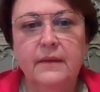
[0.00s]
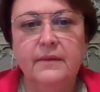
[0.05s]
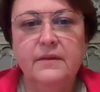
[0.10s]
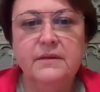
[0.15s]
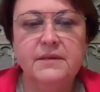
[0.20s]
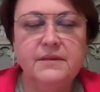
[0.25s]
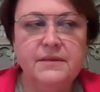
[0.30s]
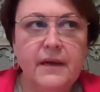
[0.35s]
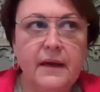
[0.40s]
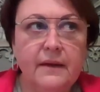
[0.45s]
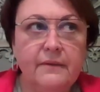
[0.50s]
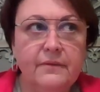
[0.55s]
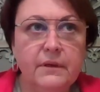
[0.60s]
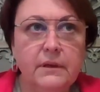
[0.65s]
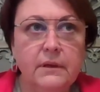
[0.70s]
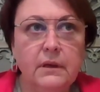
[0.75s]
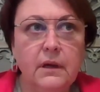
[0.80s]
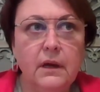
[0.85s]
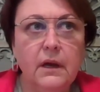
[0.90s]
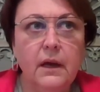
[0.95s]
The
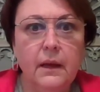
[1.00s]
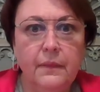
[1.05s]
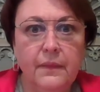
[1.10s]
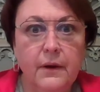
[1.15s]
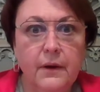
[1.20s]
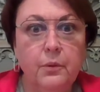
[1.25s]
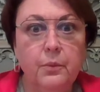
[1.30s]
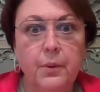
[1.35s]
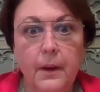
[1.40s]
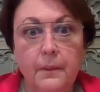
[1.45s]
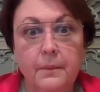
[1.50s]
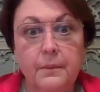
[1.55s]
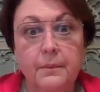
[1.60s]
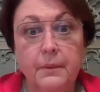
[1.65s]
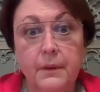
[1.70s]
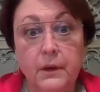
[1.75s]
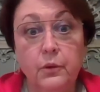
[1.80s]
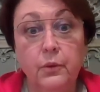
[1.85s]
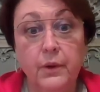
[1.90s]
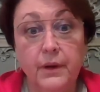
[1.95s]
seven, uh, they're
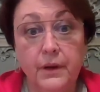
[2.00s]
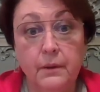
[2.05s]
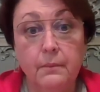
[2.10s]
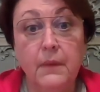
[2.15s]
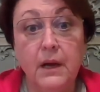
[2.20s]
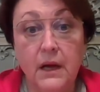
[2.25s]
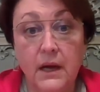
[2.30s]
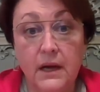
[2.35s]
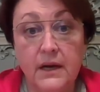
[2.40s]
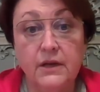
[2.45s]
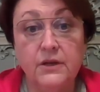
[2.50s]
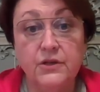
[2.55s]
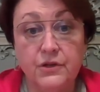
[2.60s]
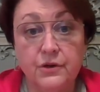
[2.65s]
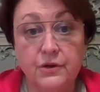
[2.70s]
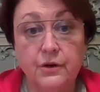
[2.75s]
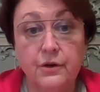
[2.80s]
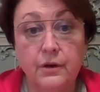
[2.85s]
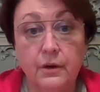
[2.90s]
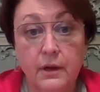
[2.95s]
probably going to
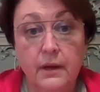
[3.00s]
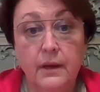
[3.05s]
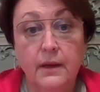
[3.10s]
monitor.